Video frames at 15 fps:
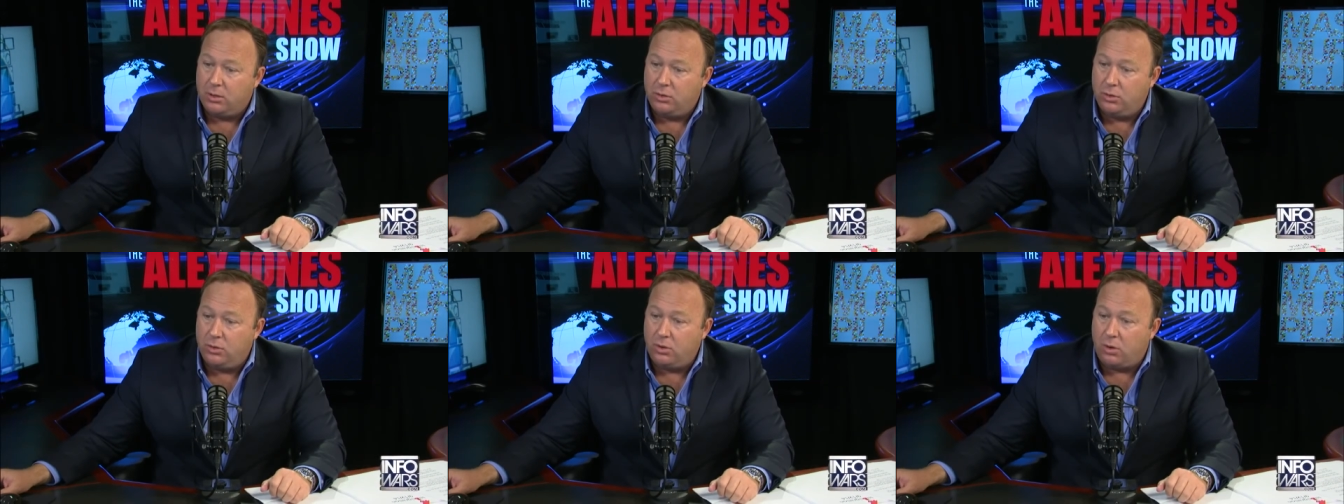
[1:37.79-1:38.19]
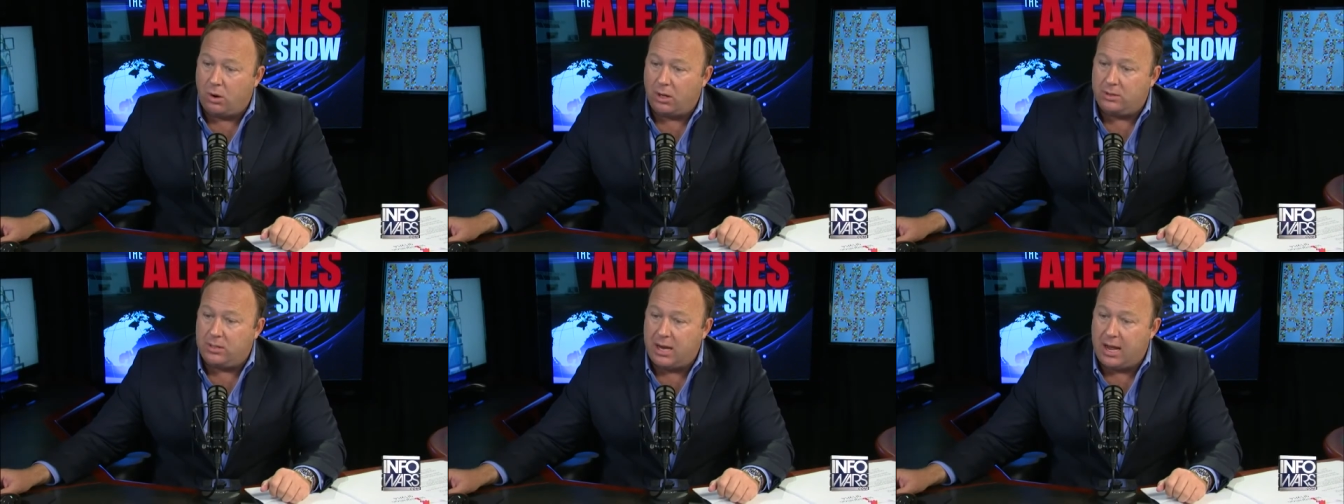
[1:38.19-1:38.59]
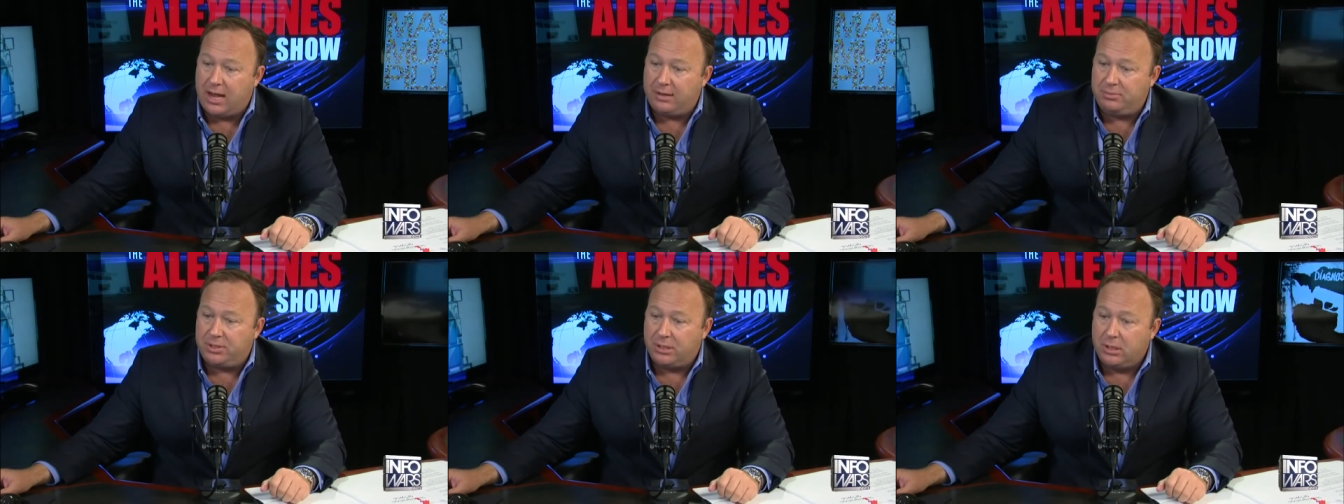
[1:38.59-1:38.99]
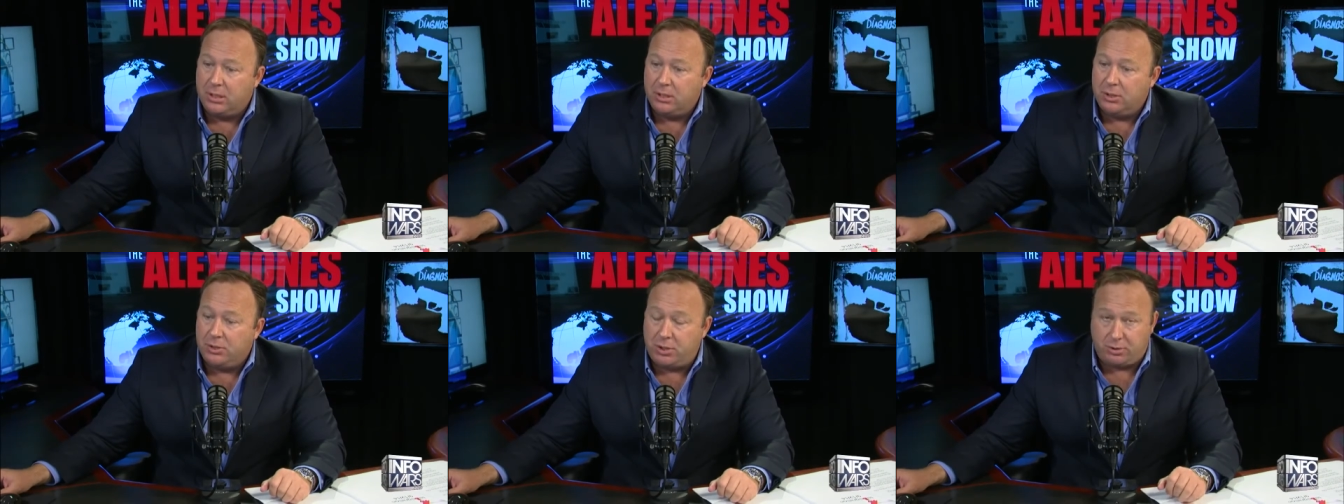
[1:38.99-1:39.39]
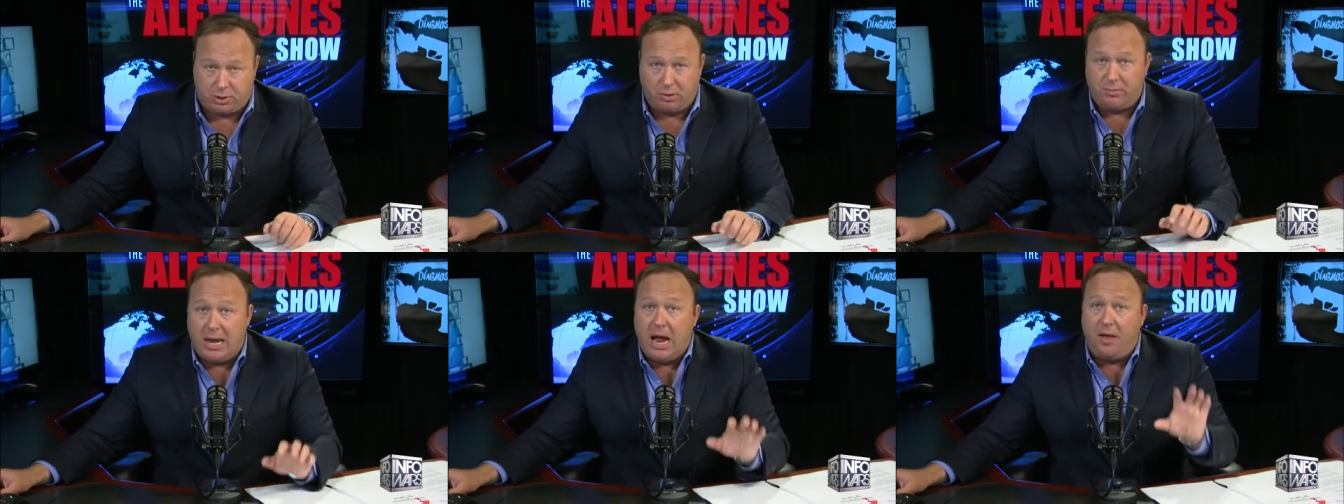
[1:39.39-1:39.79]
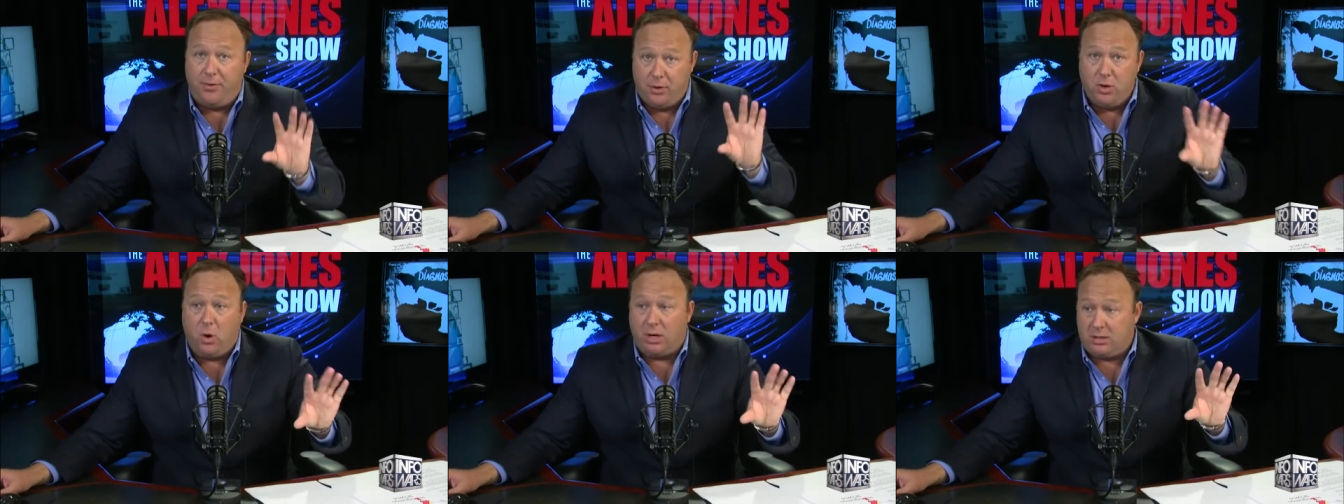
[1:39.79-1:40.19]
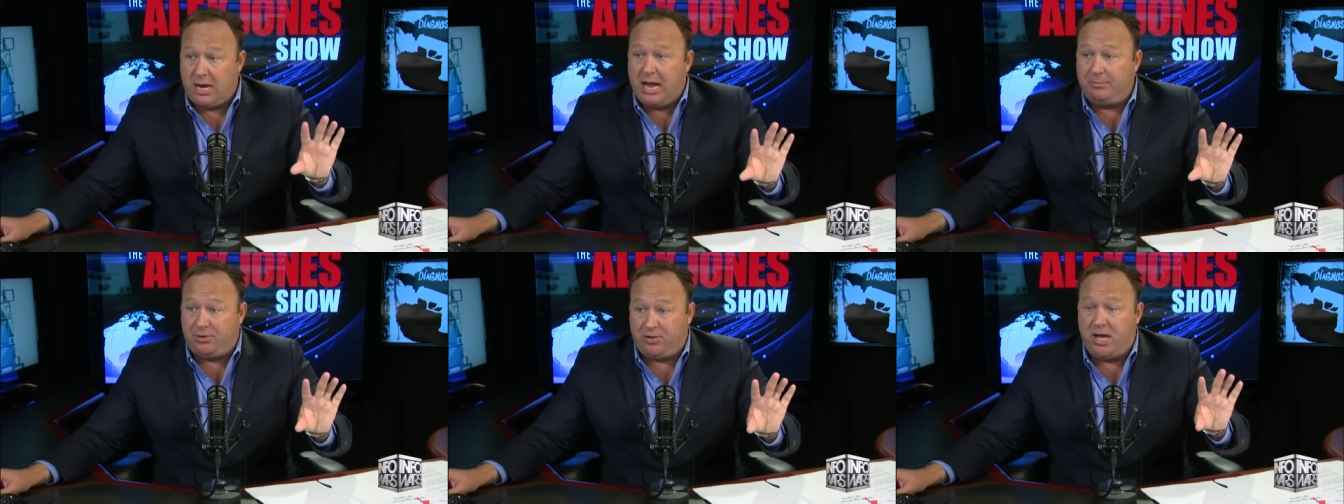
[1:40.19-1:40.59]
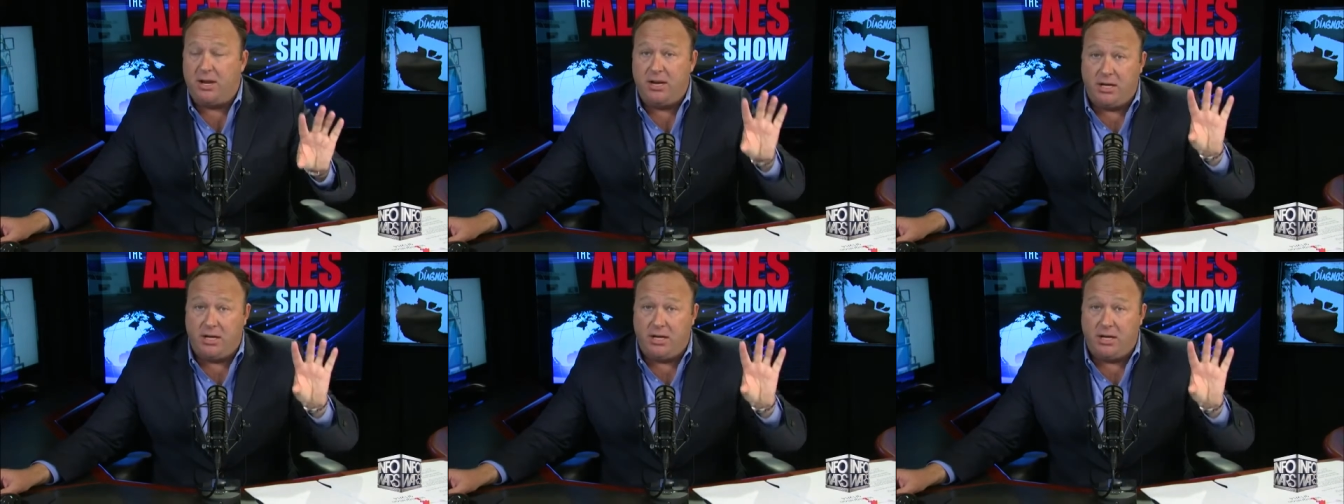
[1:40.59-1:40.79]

New York Times? So now the New York Times said it.